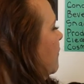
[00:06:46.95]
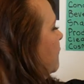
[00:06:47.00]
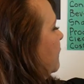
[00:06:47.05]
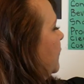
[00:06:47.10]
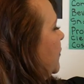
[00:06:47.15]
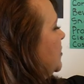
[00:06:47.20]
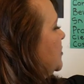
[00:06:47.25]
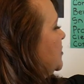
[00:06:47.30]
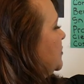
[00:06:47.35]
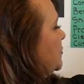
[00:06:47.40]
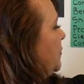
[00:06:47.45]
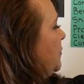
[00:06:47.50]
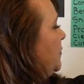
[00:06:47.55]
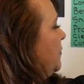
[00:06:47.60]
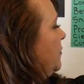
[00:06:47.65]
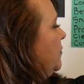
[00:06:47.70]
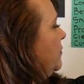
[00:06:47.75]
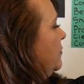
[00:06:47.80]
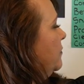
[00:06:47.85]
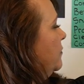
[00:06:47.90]
First,
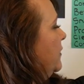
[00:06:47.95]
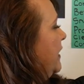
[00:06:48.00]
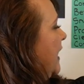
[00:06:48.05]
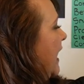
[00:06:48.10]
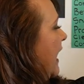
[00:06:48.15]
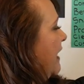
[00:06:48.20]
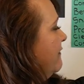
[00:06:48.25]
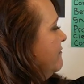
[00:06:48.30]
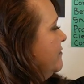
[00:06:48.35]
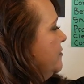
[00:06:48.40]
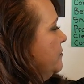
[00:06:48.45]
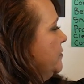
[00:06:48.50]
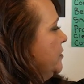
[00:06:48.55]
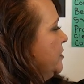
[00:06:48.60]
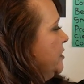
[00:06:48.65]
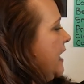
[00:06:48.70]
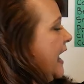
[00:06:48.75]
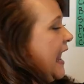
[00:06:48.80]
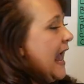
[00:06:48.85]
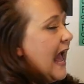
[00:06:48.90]
we have the
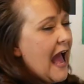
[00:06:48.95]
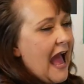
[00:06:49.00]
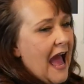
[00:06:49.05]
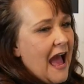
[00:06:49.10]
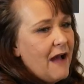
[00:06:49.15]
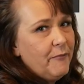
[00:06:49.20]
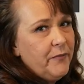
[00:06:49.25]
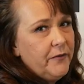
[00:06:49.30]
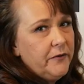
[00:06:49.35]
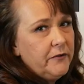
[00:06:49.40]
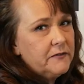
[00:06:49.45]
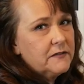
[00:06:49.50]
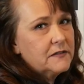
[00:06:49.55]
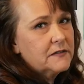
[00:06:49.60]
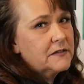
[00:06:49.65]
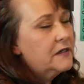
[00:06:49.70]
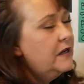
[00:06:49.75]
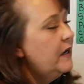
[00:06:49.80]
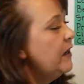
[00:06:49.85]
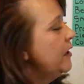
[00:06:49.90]
word
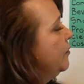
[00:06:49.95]
apples.